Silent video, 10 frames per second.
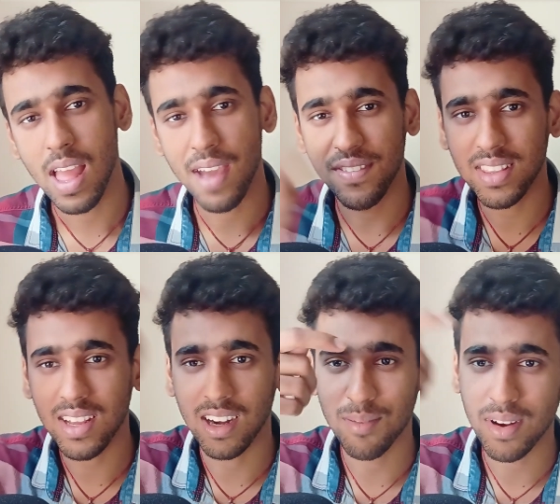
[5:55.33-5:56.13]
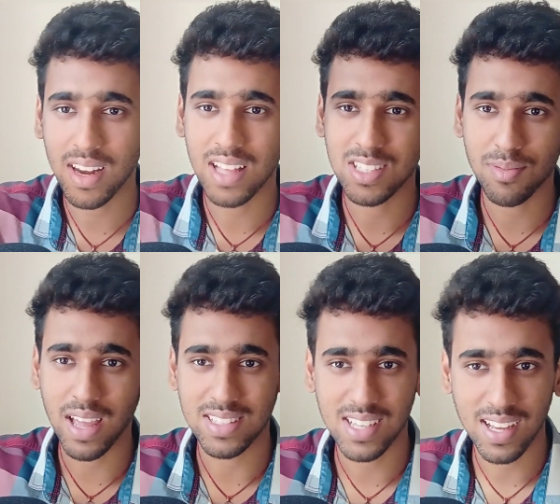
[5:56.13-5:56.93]
everything ultimately ends up
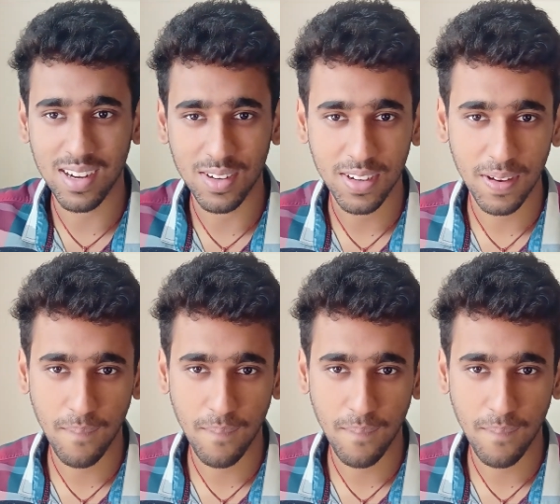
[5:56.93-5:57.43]
canceling out